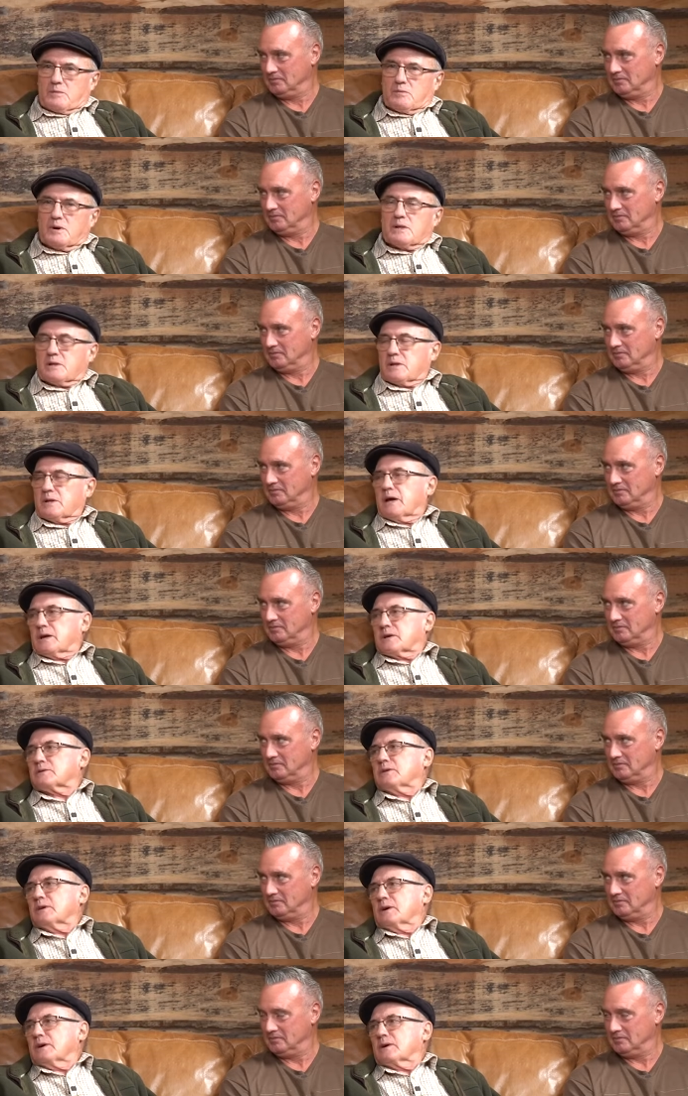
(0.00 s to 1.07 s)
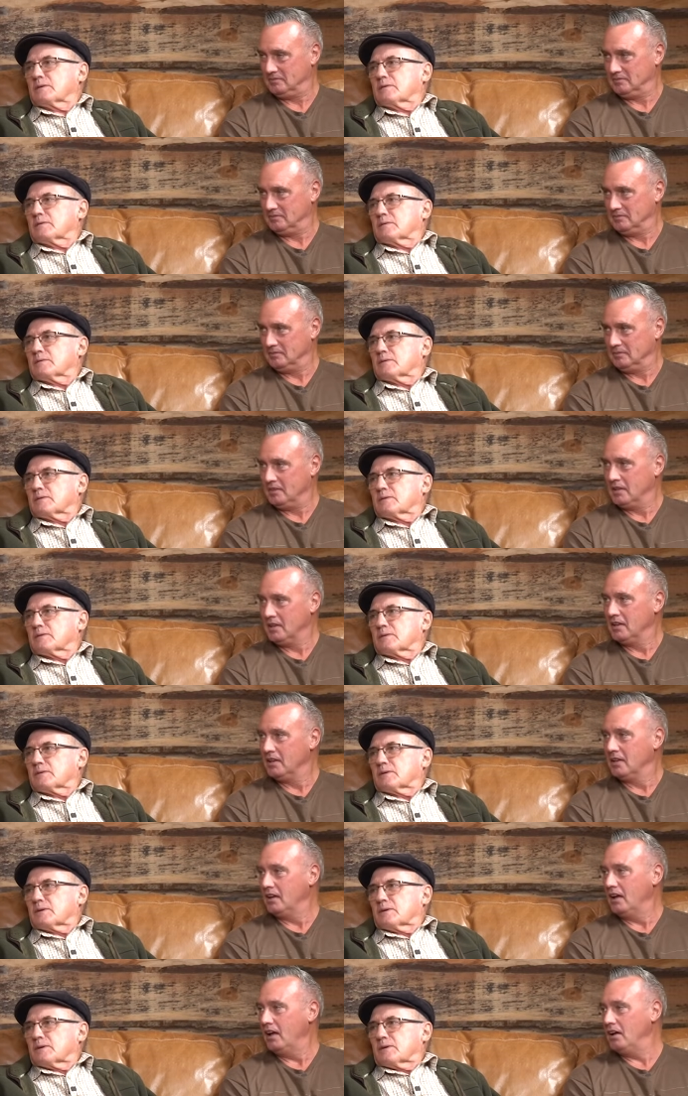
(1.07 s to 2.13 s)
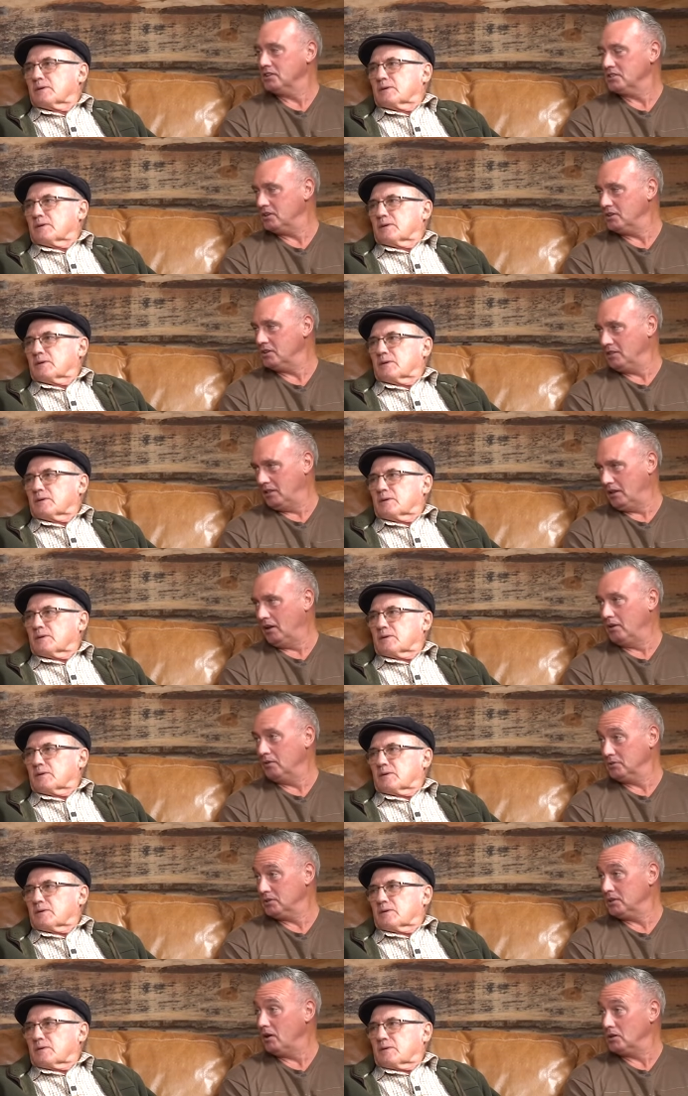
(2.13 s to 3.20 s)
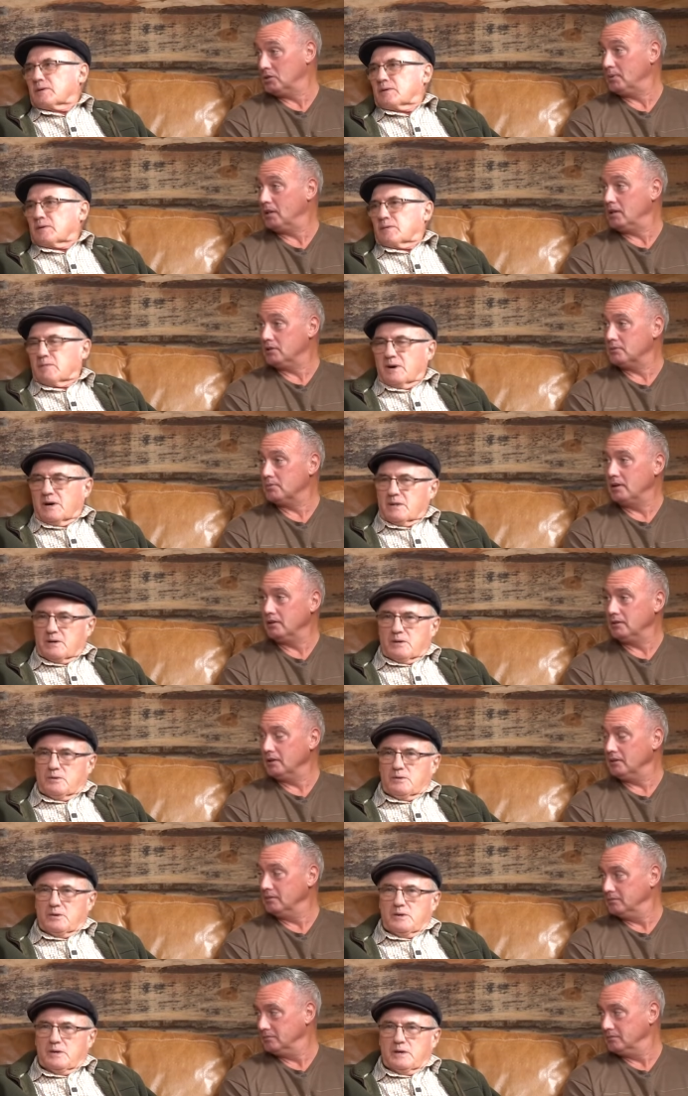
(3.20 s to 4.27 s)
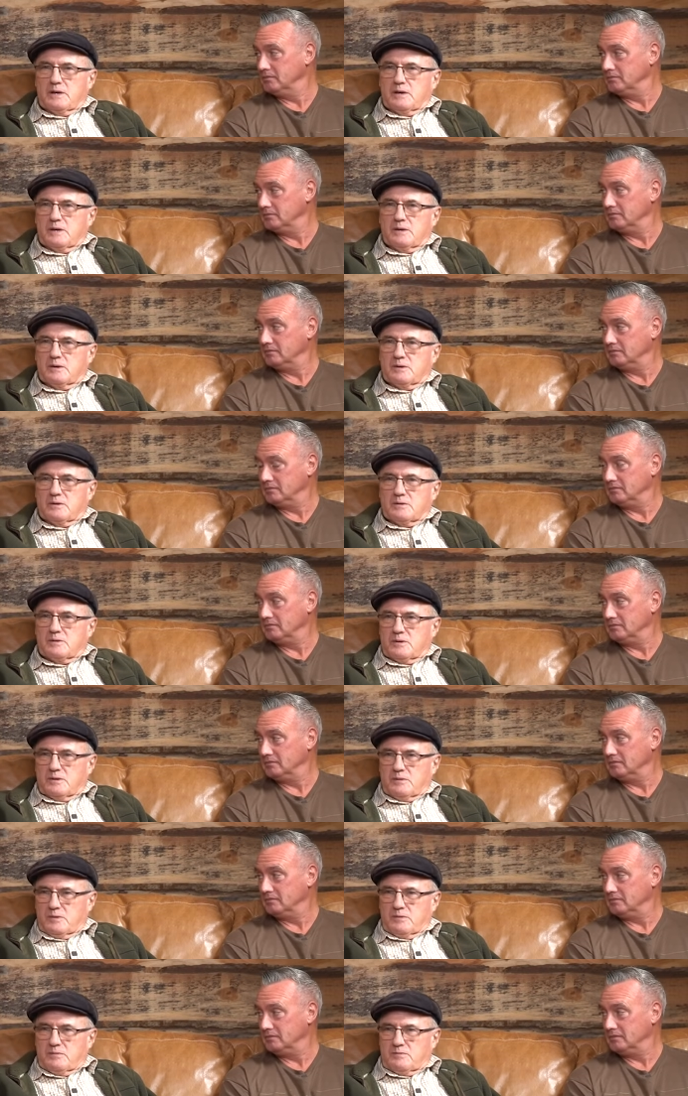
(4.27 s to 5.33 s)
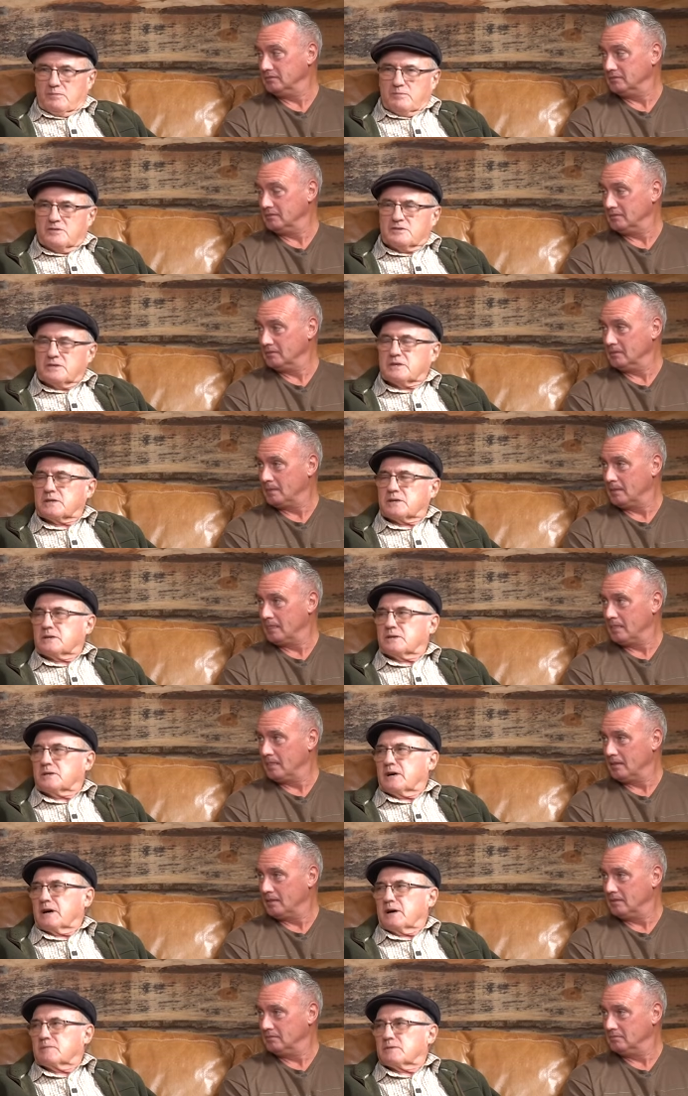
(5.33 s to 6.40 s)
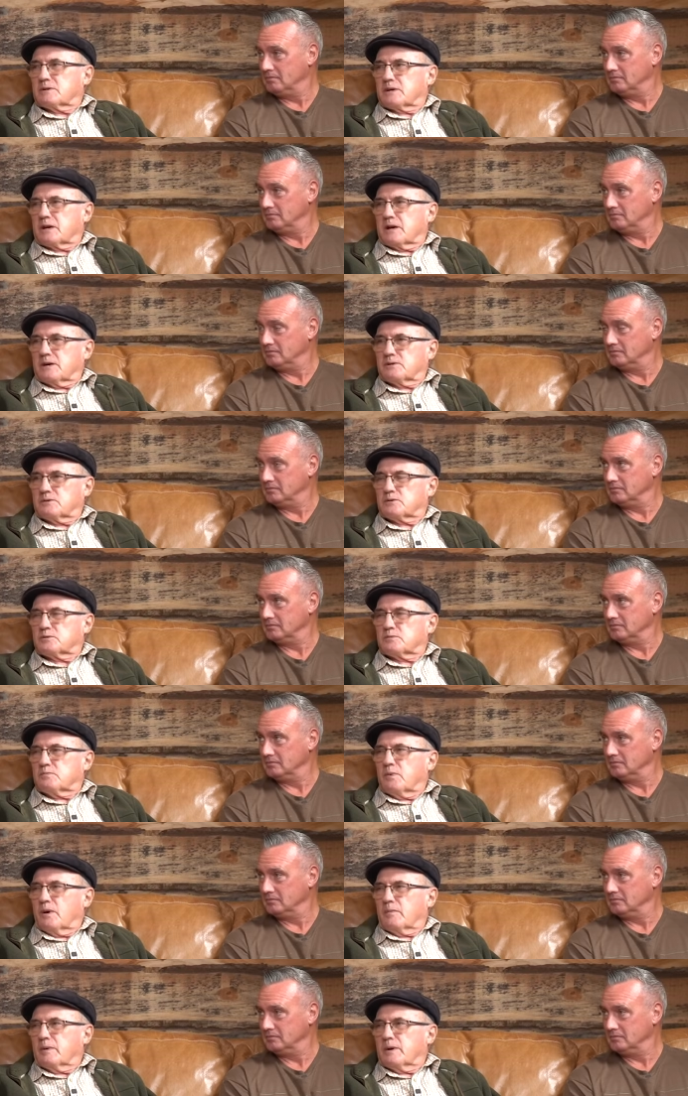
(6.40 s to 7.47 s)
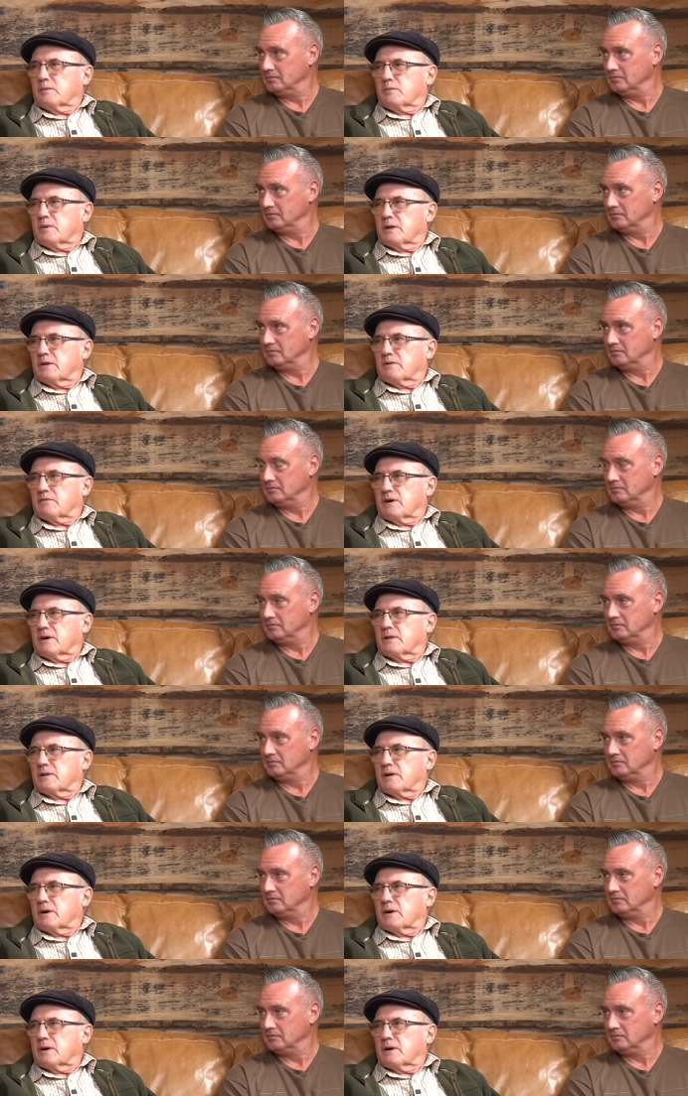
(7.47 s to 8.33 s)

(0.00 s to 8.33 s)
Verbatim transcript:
Speaker 1: Well, the next day. Oh, no. Uh, ah, right. So
Speaker 2: the, it was at hospital well, as
Speaker 1: well? Well, only, they, were, they were visiting times. Yeah. You can't just bob in when you felt